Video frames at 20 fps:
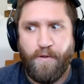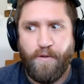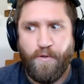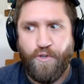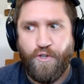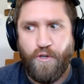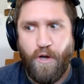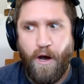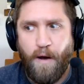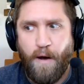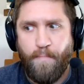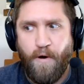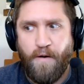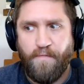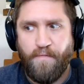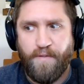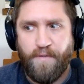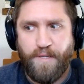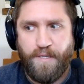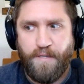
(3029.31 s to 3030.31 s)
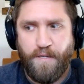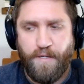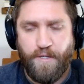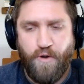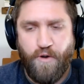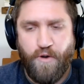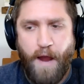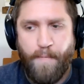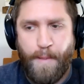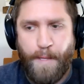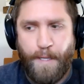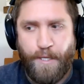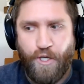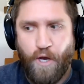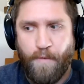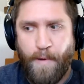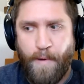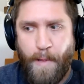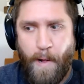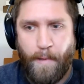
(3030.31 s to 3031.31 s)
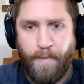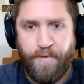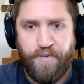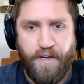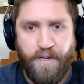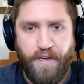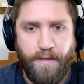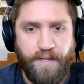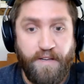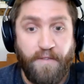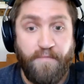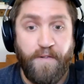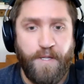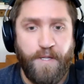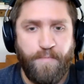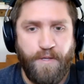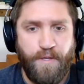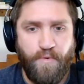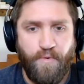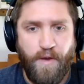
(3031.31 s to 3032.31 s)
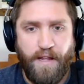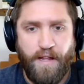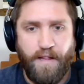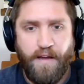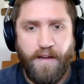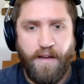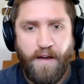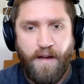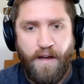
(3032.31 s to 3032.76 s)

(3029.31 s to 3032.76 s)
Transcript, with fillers: good job of is describing the terminology, the difference between